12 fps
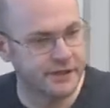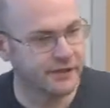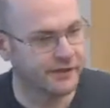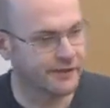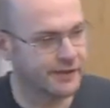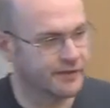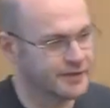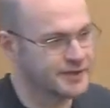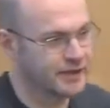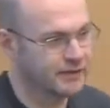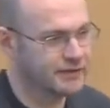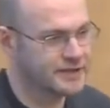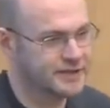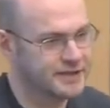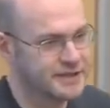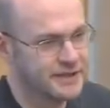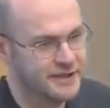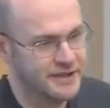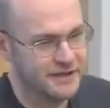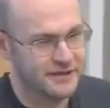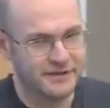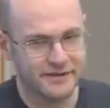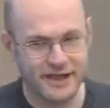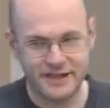I think there are subtleties
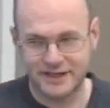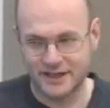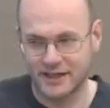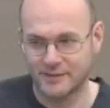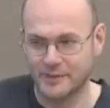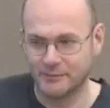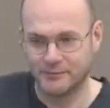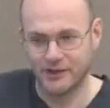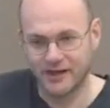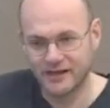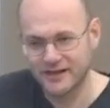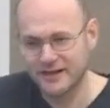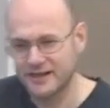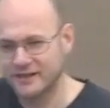that cyber brings